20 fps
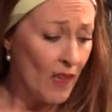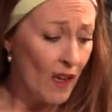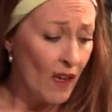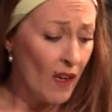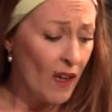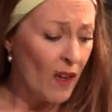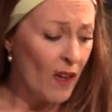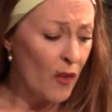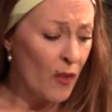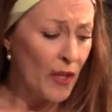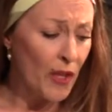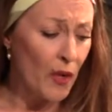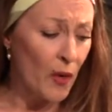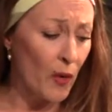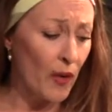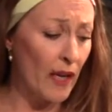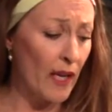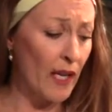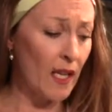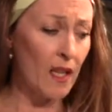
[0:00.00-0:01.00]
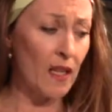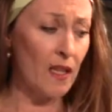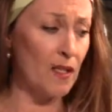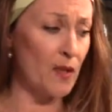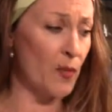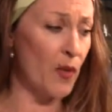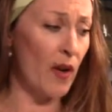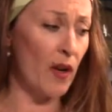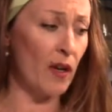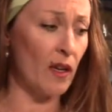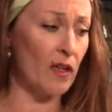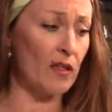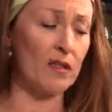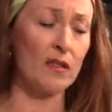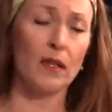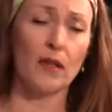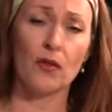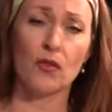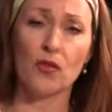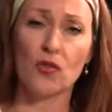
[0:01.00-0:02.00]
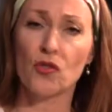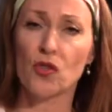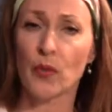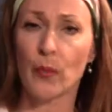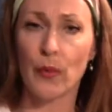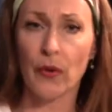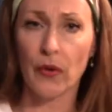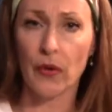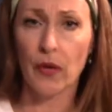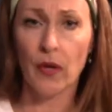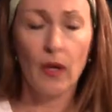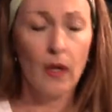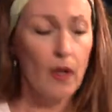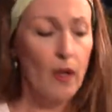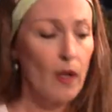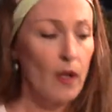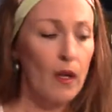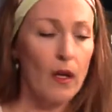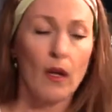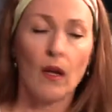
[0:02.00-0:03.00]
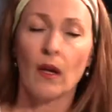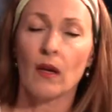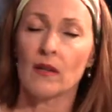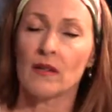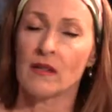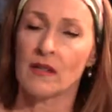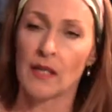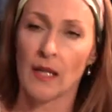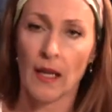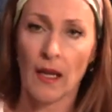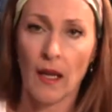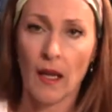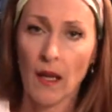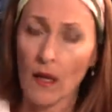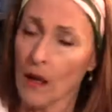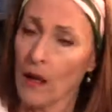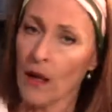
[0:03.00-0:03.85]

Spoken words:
or any of these products that are super acidic